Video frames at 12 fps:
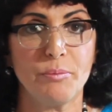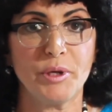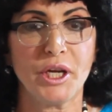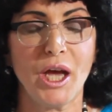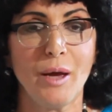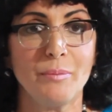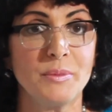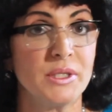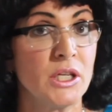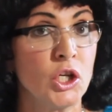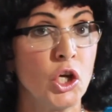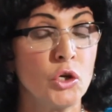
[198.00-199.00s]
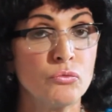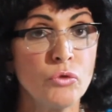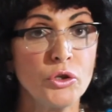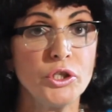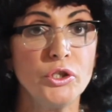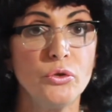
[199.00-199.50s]
becomes, and
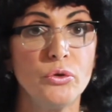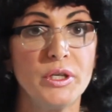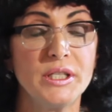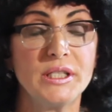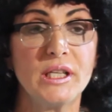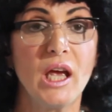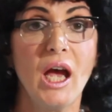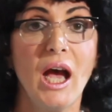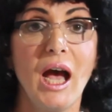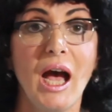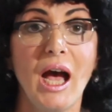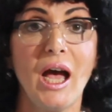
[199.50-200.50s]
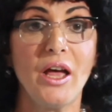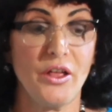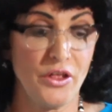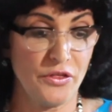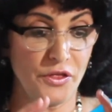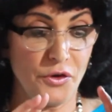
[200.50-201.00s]
carotenoids are
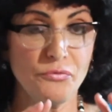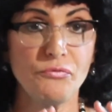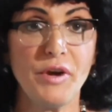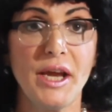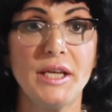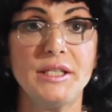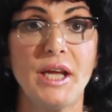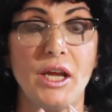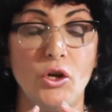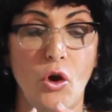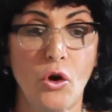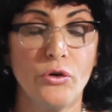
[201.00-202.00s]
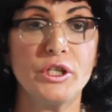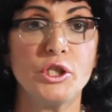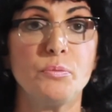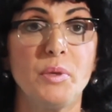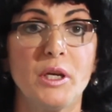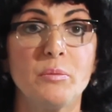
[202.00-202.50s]
the red and
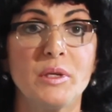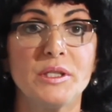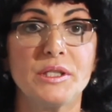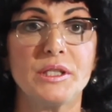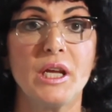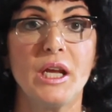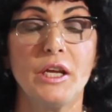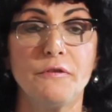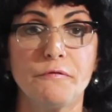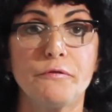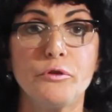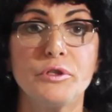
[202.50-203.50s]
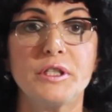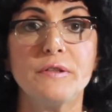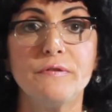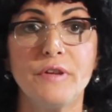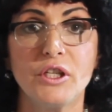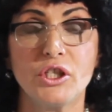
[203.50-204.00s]
orange pigments in fruits
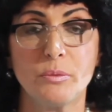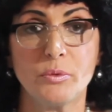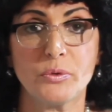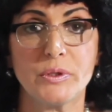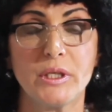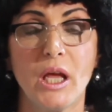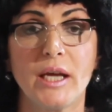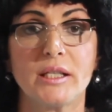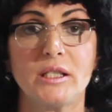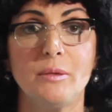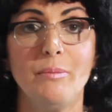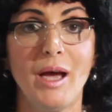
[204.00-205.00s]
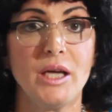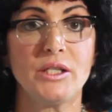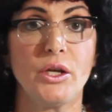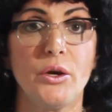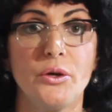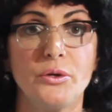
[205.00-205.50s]
and vegetables like
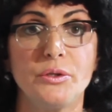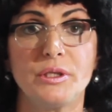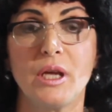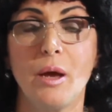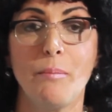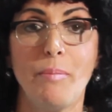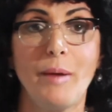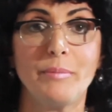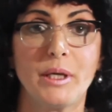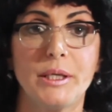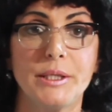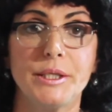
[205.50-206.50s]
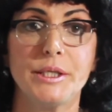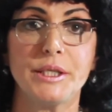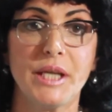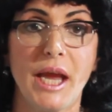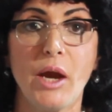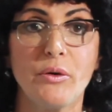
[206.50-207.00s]
tomatoes, pumpkin,
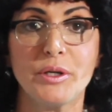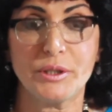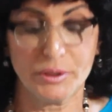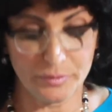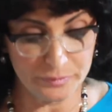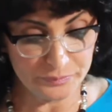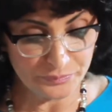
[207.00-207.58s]
and carrot.